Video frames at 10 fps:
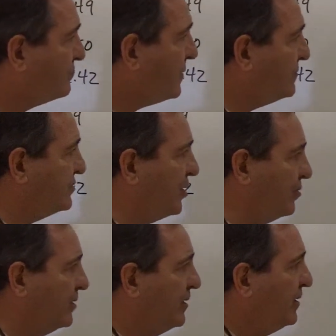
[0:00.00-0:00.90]

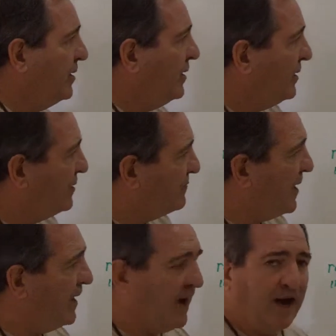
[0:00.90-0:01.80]
so if
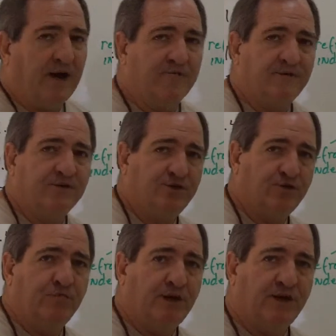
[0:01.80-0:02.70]
I have
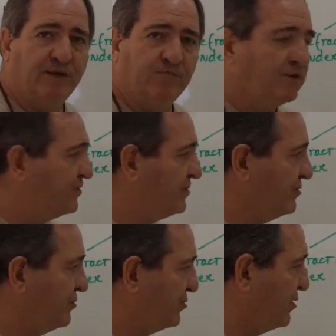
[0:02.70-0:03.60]
2 medium, which
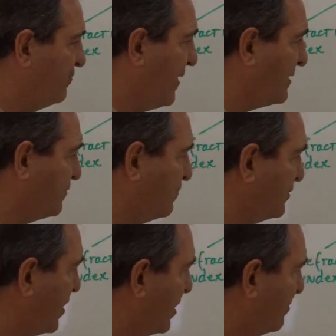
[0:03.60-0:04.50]
usually that's what we're
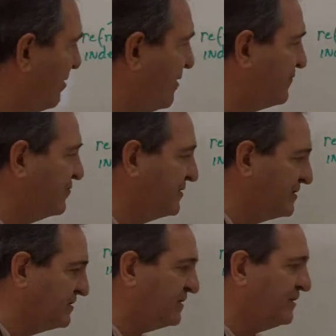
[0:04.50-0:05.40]
talking about, for
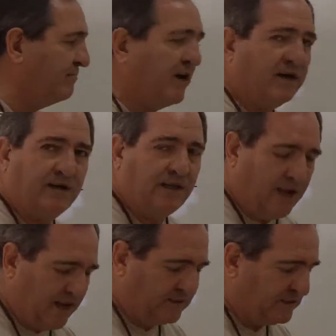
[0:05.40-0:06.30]
instance, in my
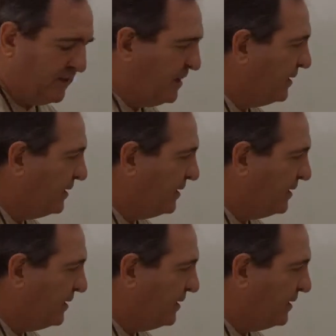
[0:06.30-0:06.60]
glass